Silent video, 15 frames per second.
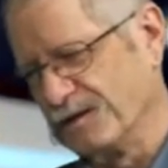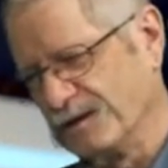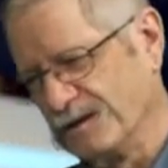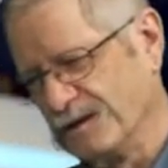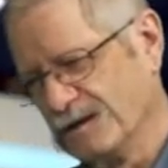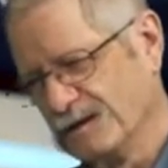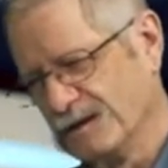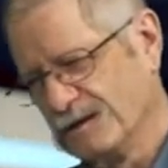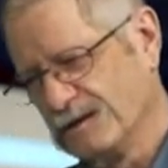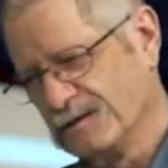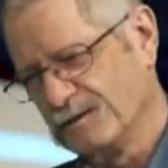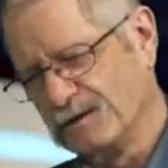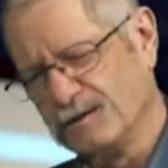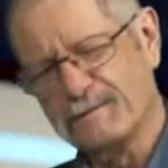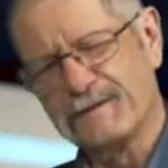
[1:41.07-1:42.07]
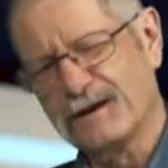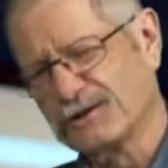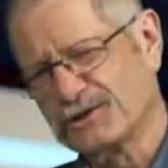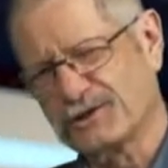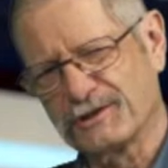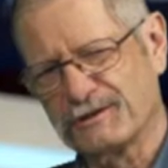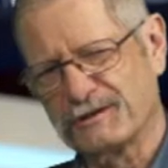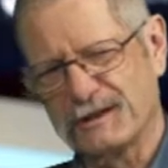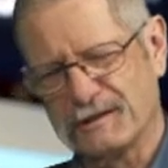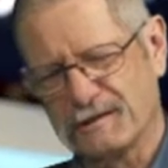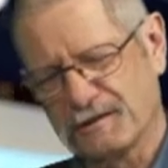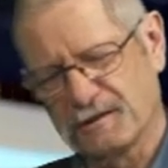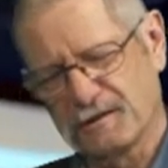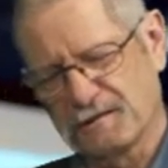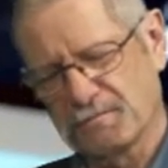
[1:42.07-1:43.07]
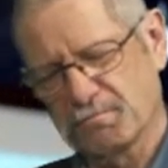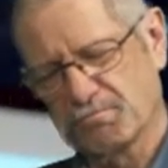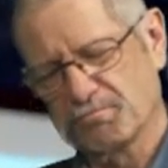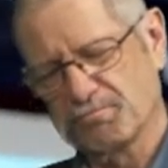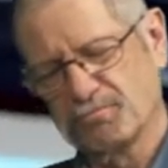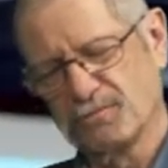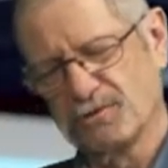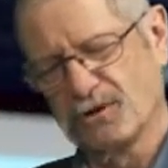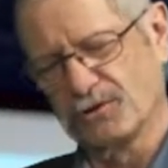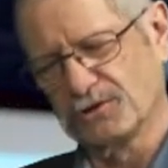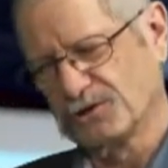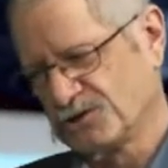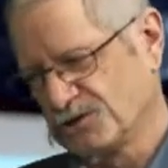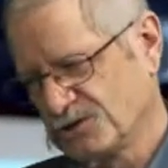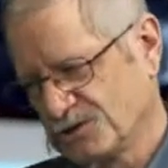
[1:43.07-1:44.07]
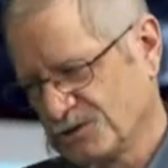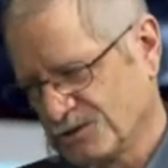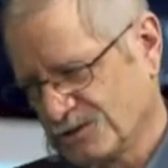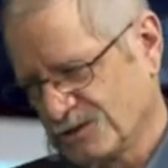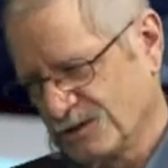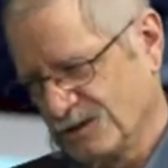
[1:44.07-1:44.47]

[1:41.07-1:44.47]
The loop function is not...